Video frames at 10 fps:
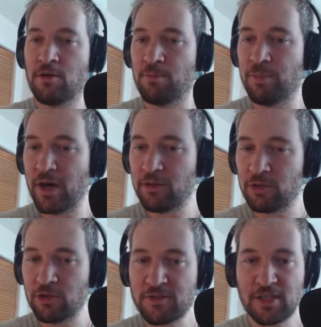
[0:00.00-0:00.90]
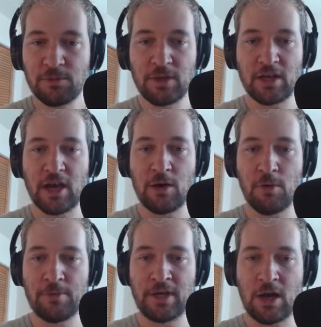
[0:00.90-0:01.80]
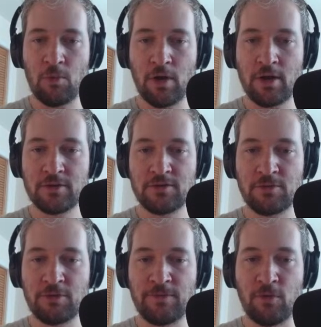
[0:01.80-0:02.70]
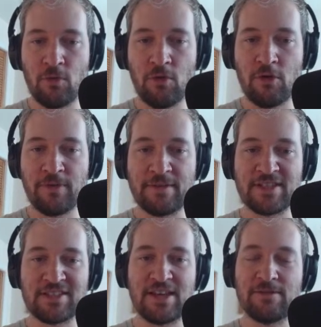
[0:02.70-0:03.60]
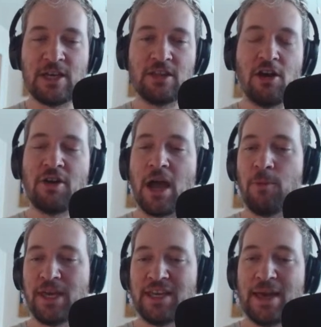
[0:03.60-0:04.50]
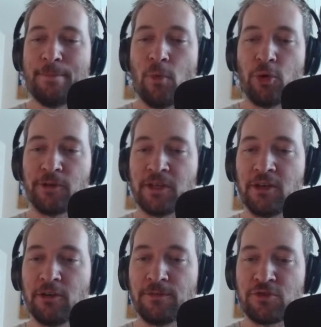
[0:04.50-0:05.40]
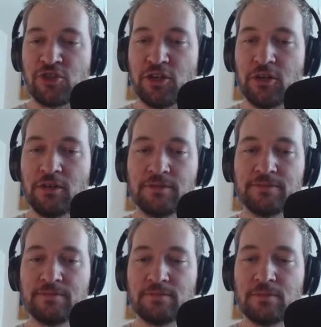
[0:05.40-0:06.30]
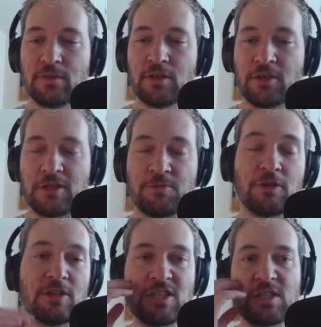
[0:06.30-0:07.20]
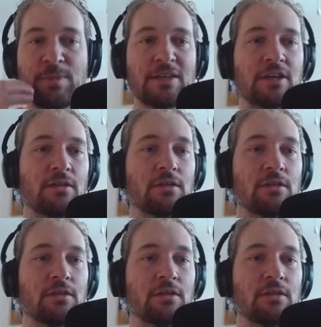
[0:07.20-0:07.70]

But looks like we got what we got. 1, 2, 3, 4, 5, 6, 7, 8. Oh yeah, we can get more in here for sure. Because we're gonna spin it